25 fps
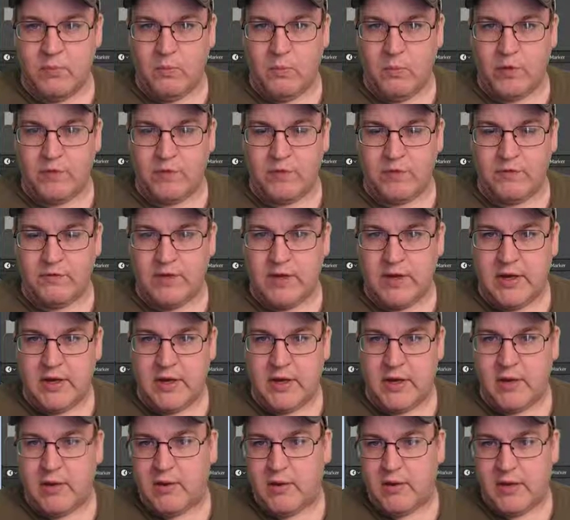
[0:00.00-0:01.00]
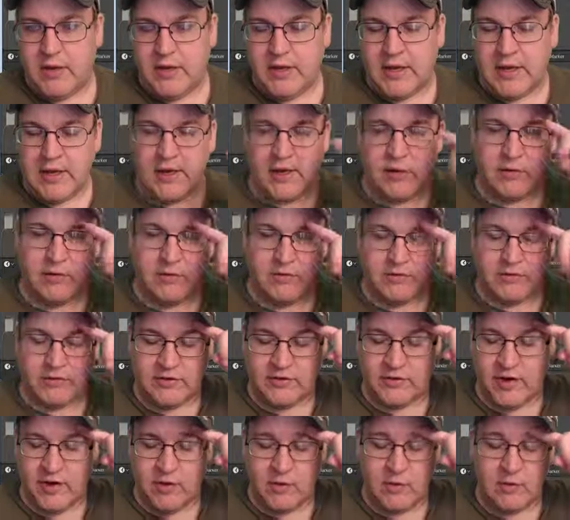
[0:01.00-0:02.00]
with the video and I
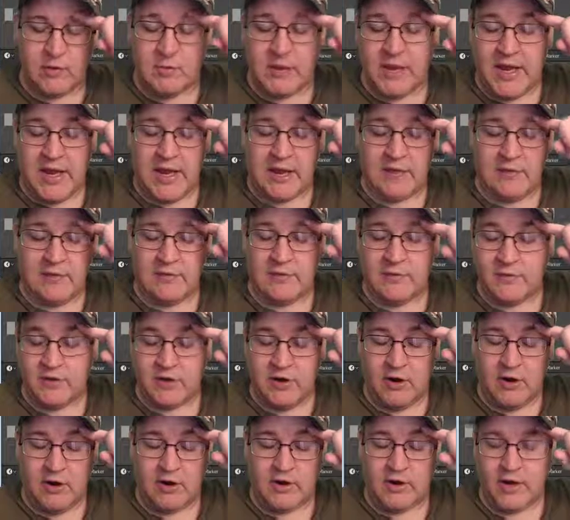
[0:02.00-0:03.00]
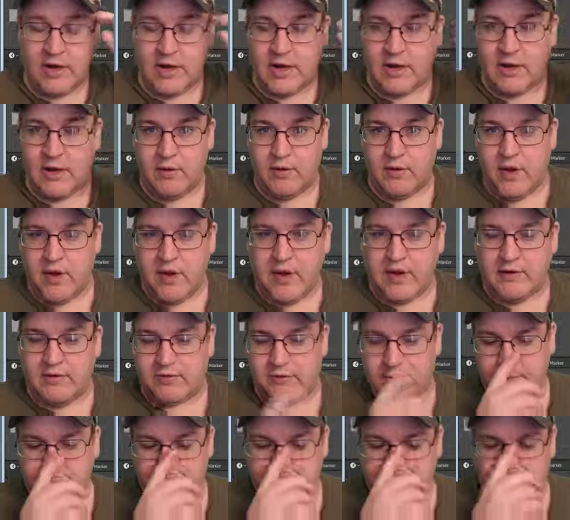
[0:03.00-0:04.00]
go to my end card, I
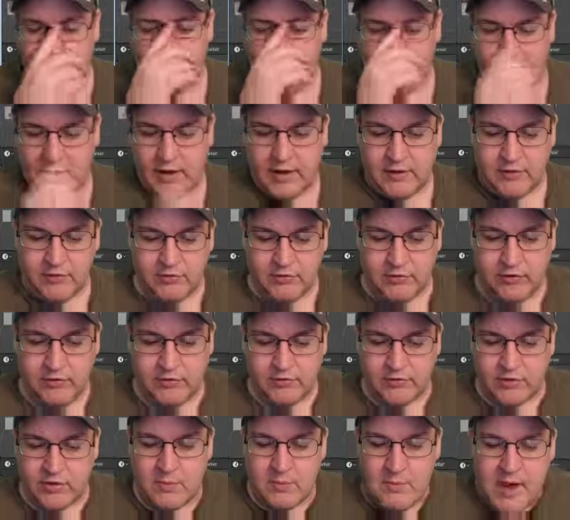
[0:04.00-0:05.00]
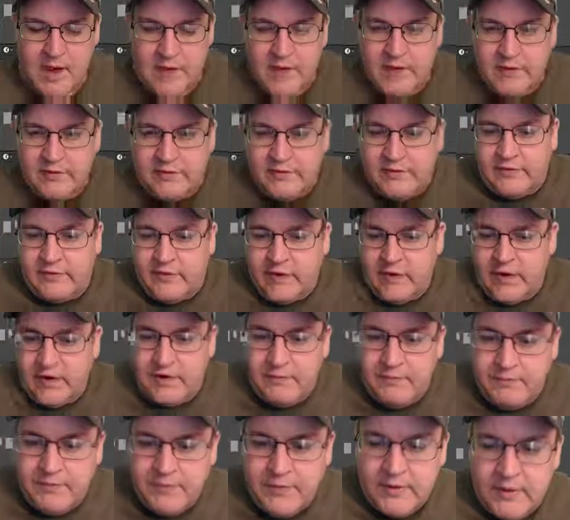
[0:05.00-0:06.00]
choose the minus
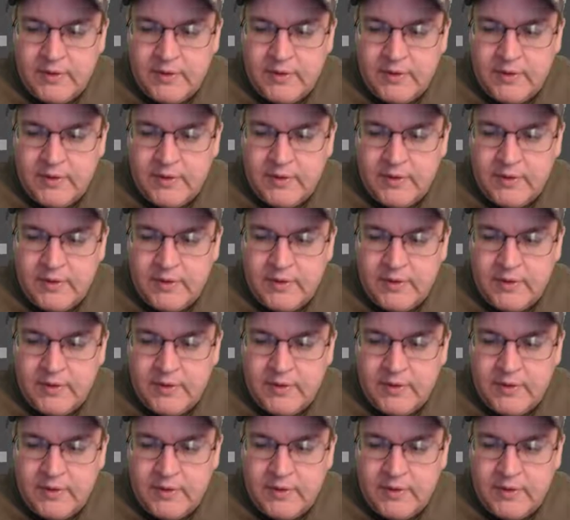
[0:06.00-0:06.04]
sign,